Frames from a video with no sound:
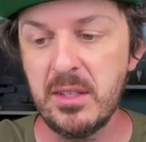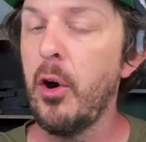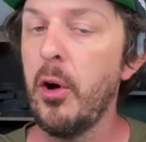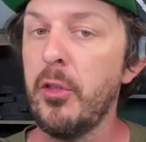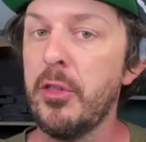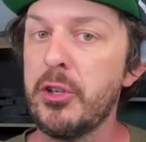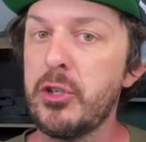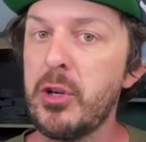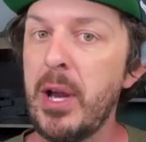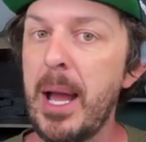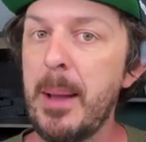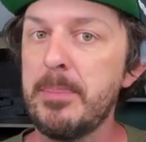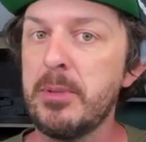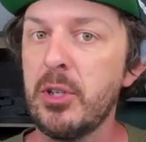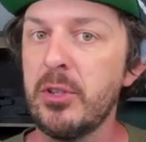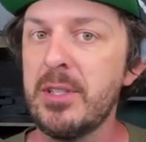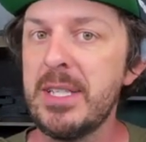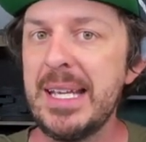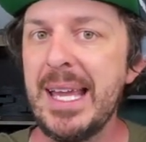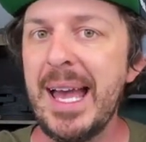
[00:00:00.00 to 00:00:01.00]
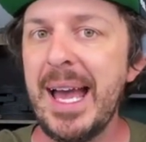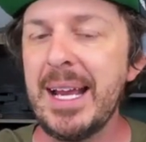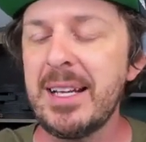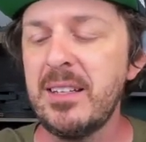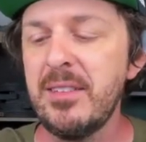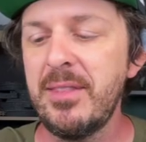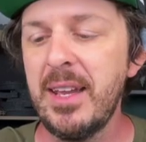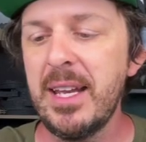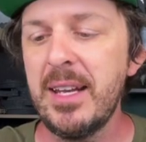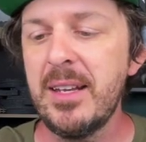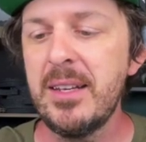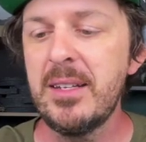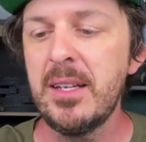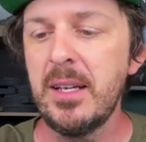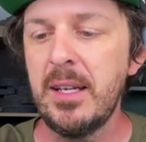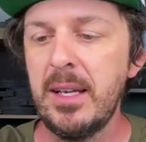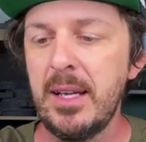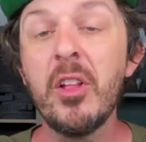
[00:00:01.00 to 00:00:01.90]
all the traps are deactivated.